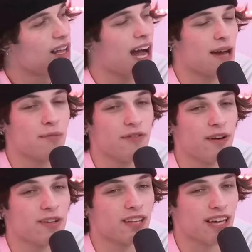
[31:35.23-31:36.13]
I'm a
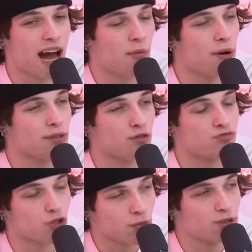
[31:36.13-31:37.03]
very like. I want the
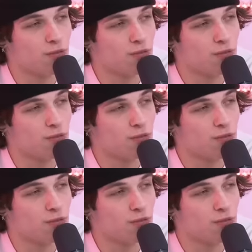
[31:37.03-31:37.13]
room